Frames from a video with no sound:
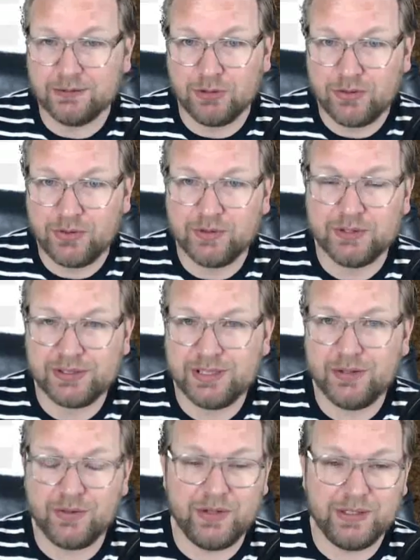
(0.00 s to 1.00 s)
You
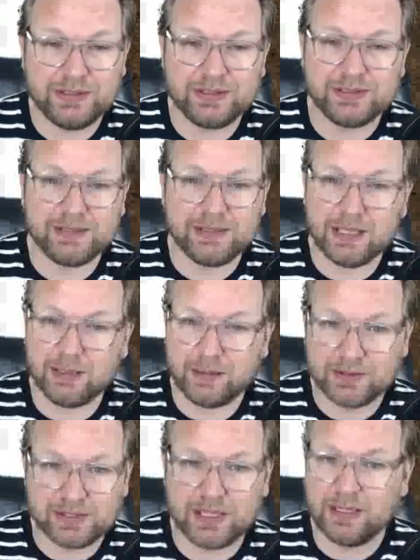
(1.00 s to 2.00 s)
still think this is a scam?
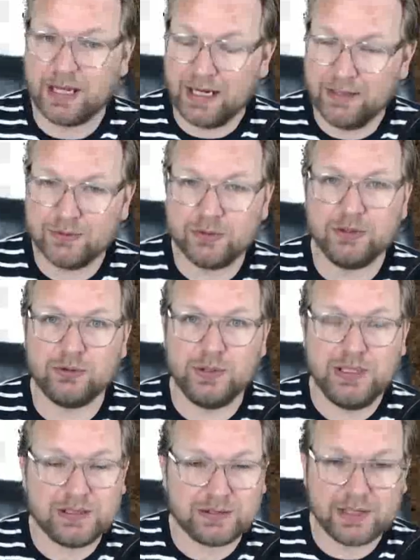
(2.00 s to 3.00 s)
I said, I have to
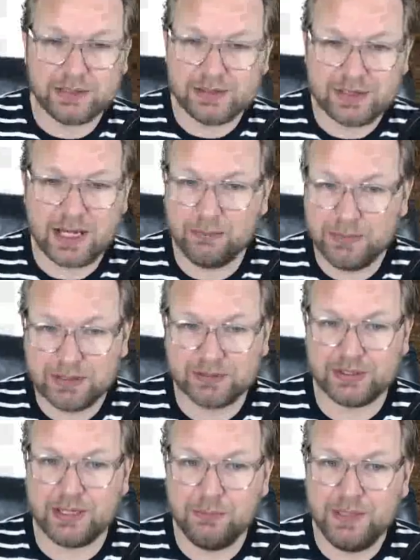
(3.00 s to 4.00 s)
agree it's not a scam
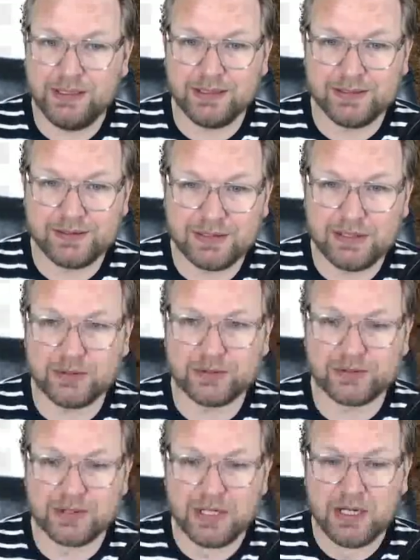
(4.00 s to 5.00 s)
because I'm making
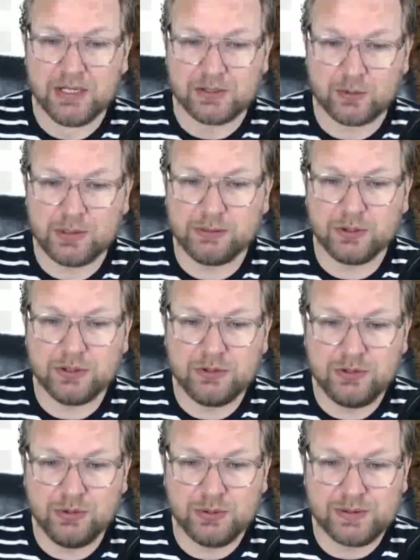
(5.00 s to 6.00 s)
sales. So what I'm going to
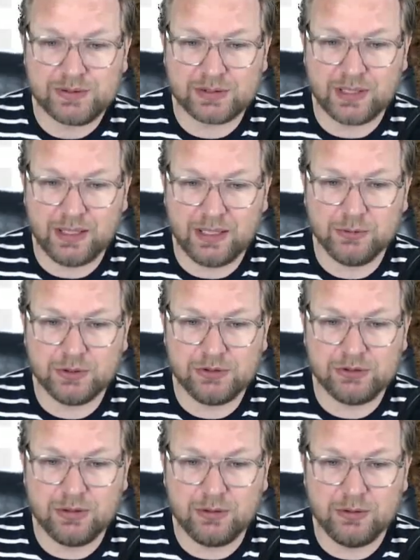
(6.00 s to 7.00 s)
do is I'm
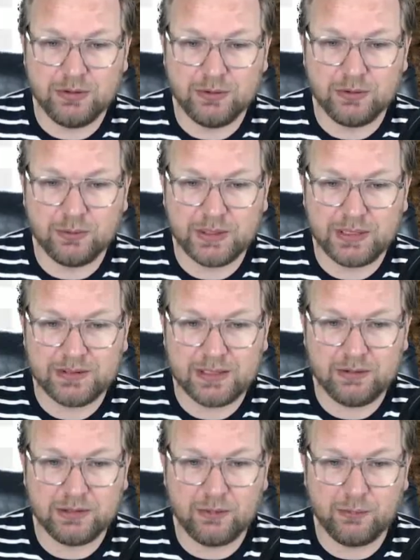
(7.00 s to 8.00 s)
going to show you when I
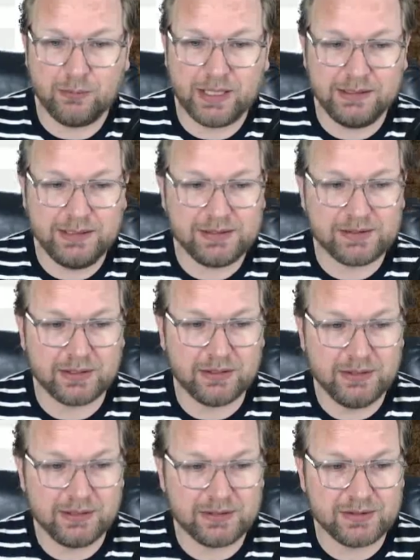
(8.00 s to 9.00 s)
download my leads
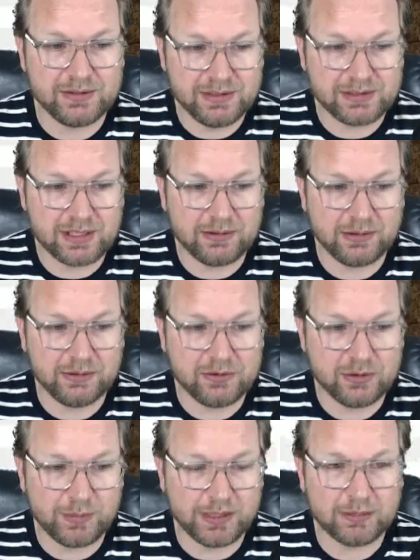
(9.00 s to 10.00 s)
here. You can see it's downloading
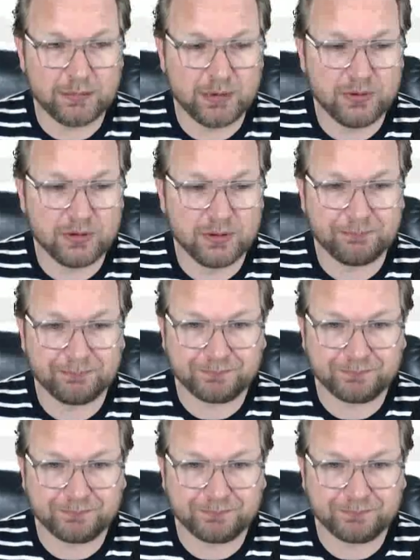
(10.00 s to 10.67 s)
to my computer.